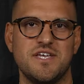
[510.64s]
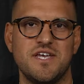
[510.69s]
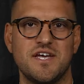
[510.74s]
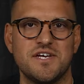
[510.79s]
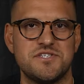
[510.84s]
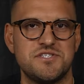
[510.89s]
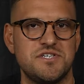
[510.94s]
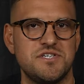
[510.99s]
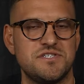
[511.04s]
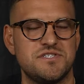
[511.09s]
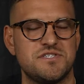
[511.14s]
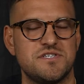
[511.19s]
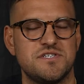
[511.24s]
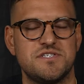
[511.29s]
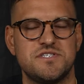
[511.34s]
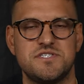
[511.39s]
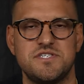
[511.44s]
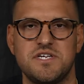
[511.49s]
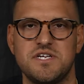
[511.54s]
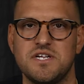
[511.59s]
yes, she's
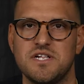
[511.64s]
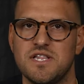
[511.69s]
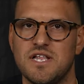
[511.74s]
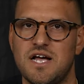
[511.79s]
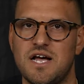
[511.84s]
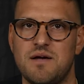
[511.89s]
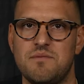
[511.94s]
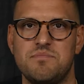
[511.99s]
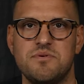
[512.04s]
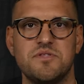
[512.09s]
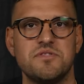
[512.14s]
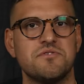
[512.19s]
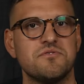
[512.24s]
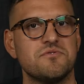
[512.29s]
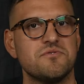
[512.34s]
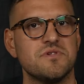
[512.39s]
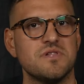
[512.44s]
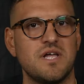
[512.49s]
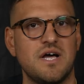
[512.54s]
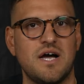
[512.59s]
seen a lot, been
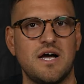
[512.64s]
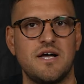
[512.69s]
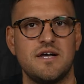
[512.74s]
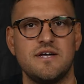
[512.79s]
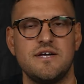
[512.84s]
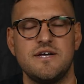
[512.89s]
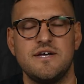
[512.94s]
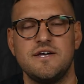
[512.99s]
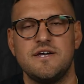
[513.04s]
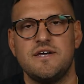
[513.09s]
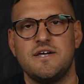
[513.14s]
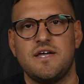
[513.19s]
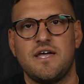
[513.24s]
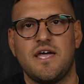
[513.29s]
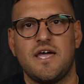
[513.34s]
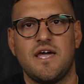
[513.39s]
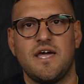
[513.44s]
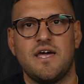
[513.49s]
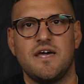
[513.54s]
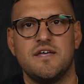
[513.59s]
through a lot,
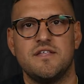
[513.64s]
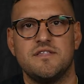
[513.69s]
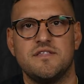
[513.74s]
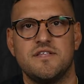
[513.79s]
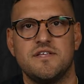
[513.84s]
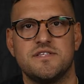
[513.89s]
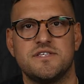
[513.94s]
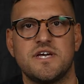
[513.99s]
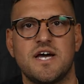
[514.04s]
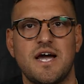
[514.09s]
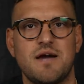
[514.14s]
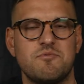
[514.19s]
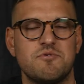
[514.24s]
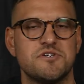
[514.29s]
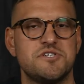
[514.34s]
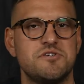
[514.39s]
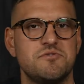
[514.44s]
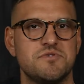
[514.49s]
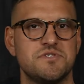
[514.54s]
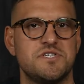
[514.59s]
and the time where
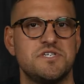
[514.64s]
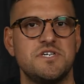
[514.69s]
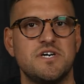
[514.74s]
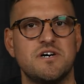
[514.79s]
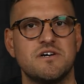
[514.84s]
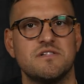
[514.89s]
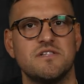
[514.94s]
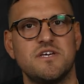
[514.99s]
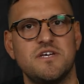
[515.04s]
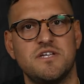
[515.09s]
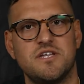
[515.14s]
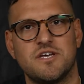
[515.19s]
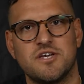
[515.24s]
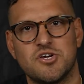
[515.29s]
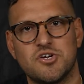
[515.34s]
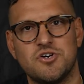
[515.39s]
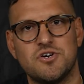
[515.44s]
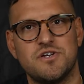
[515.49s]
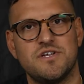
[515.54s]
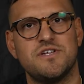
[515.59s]
she was a youngling
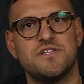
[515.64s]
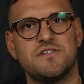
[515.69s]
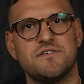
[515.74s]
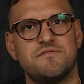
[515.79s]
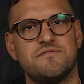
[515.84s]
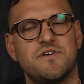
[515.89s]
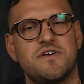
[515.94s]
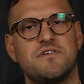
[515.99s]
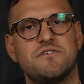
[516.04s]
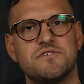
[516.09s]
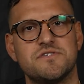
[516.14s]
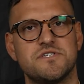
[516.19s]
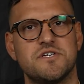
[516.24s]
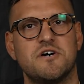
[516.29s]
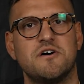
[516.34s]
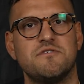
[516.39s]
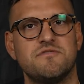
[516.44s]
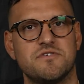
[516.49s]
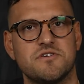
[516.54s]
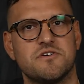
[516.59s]
and couldn't defend
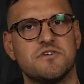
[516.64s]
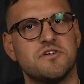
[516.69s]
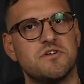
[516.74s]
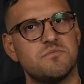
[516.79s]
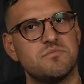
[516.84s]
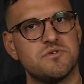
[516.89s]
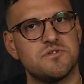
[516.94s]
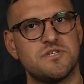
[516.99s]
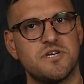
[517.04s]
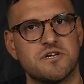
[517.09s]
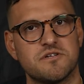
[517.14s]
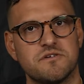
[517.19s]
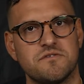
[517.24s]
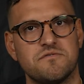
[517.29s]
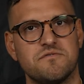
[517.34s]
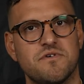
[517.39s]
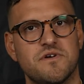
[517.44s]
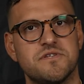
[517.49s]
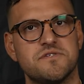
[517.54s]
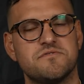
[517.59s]
herself and couldn't protect her
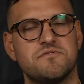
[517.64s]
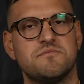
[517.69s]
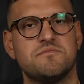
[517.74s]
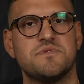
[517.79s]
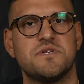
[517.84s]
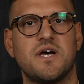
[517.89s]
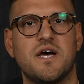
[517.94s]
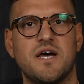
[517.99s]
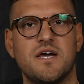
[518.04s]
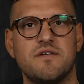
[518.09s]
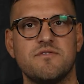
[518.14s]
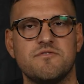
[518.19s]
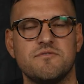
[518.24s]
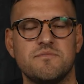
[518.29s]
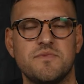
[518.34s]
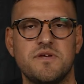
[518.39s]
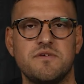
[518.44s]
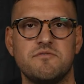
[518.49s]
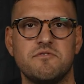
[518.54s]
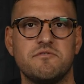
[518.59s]
friends from dying
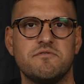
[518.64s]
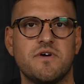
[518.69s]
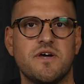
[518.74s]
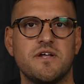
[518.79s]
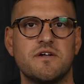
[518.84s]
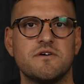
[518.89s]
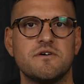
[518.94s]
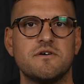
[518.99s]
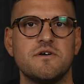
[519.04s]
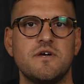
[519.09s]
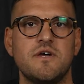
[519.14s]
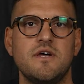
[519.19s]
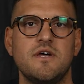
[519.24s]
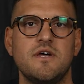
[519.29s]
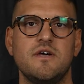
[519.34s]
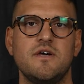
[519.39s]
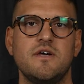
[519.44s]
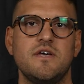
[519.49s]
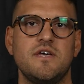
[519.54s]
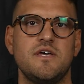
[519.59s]
from evil Vader,
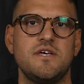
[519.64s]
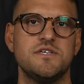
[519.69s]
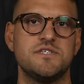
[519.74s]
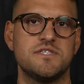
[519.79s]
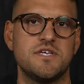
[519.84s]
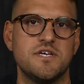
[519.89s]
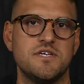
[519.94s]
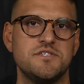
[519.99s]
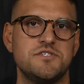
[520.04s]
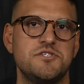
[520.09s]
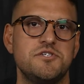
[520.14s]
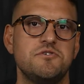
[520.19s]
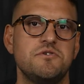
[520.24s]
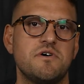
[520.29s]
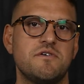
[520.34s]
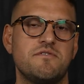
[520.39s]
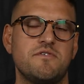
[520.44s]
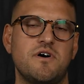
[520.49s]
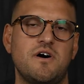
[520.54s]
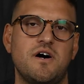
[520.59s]
he says, "You
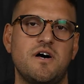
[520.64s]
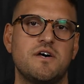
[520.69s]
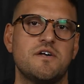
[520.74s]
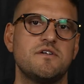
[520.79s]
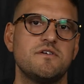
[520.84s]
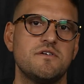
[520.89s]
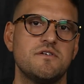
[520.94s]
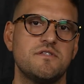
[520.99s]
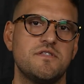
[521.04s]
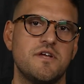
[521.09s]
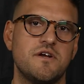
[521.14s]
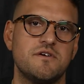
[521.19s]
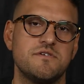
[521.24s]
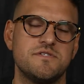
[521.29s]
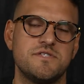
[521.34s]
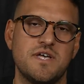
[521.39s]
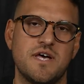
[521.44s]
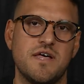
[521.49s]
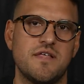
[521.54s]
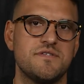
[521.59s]
have honored their
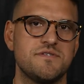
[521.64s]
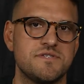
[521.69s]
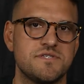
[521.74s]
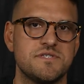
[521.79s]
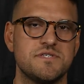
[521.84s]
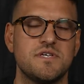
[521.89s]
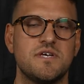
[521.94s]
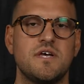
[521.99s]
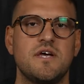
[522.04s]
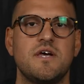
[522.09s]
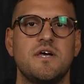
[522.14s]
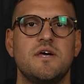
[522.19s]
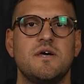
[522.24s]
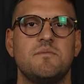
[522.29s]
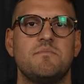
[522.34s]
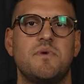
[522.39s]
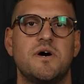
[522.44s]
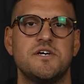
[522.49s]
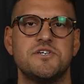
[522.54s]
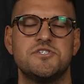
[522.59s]
deaths
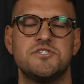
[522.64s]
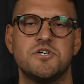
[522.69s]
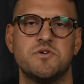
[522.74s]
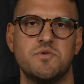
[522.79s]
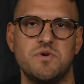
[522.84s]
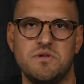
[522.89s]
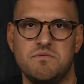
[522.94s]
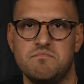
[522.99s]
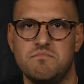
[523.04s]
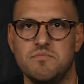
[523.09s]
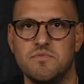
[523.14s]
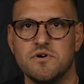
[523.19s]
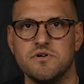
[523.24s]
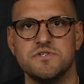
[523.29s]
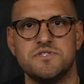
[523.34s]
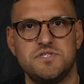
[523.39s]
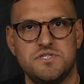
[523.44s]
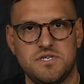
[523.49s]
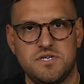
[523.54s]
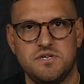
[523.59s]
by showing
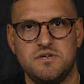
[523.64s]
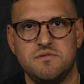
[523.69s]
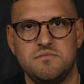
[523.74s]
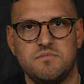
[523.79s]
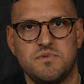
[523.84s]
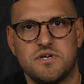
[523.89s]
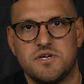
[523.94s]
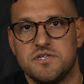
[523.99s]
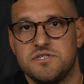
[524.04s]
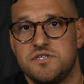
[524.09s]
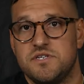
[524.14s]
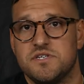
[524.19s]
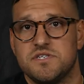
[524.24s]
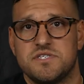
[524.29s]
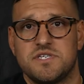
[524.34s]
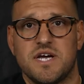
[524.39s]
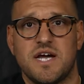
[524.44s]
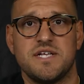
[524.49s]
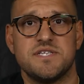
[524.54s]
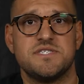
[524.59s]
mercy," because she
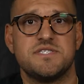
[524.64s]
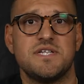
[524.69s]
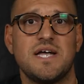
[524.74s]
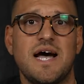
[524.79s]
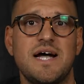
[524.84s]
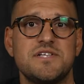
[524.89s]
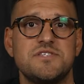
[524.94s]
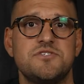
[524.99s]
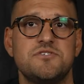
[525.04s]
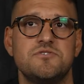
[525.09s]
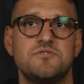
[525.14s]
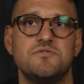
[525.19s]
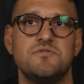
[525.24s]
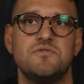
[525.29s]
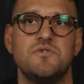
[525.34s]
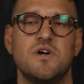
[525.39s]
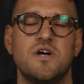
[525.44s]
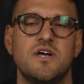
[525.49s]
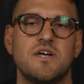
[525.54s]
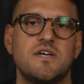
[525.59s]
decides not
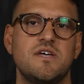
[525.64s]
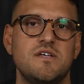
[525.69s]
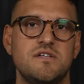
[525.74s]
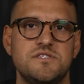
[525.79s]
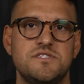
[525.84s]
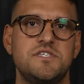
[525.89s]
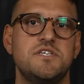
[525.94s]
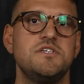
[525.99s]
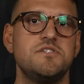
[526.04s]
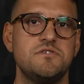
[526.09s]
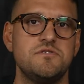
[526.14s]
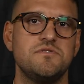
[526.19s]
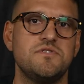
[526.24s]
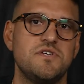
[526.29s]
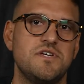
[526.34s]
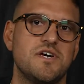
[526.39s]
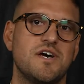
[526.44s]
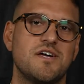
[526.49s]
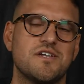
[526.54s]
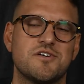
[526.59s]
to continue
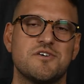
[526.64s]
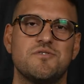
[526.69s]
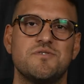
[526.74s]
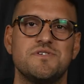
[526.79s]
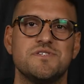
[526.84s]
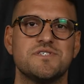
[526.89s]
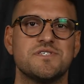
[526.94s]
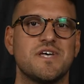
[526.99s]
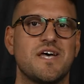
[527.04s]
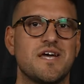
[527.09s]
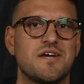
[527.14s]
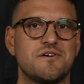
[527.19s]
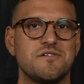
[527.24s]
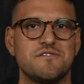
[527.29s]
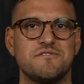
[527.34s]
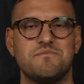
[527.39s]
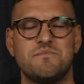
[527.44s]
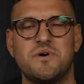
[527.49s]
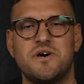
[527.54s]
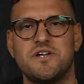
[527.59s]
the ongoing
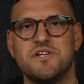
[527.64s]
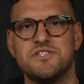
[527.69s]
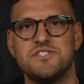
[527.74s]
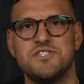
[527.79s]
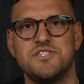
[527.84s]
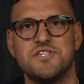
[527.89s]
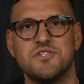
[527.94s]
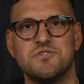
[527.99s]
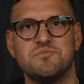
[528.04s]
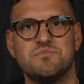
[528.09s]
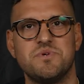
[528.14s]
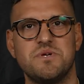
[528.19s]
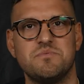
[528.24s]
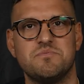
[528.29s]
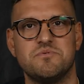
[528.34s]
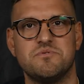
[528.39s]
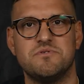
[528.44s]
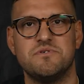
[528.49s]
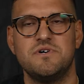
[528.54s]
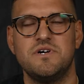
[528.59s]
cycle of punishing other
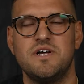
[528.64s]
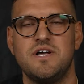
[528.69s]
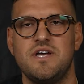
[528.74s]
people.